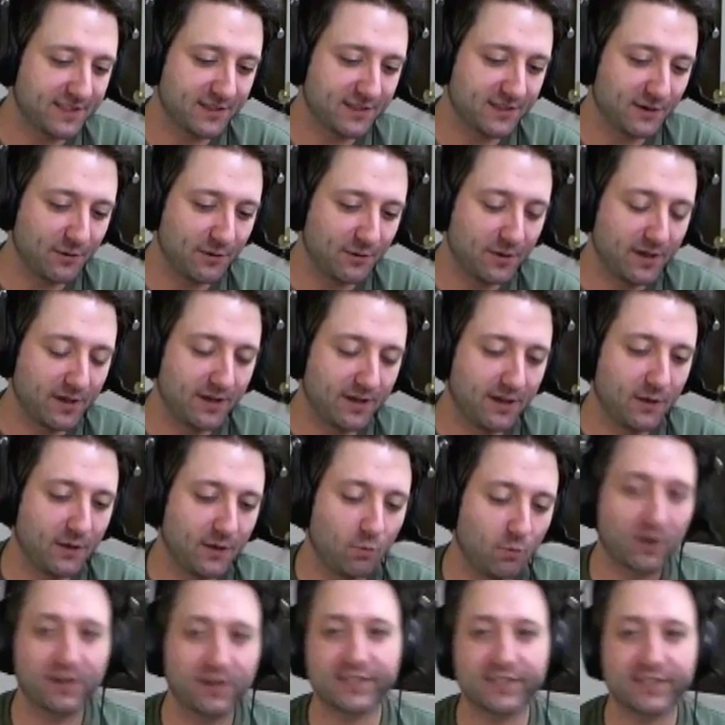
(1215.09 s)
So
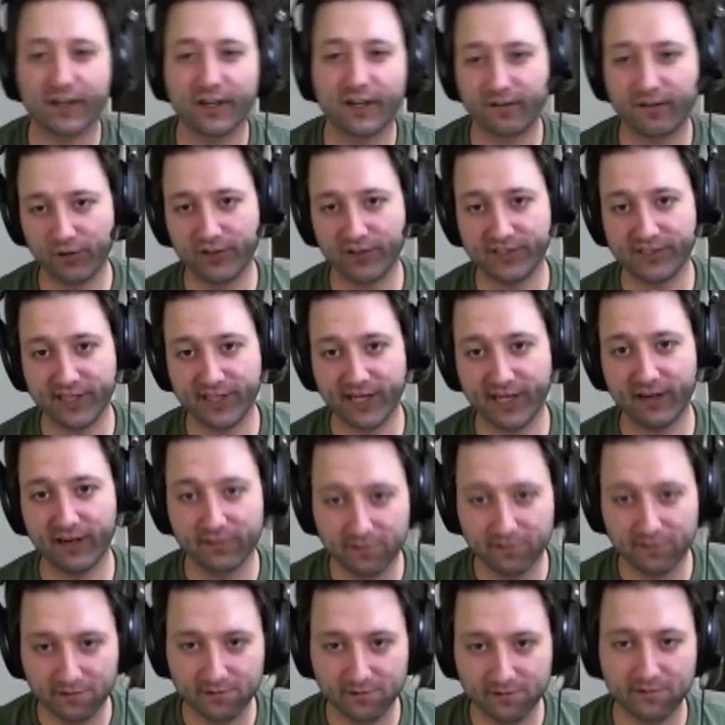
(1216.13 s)
we're going to start 4 years later,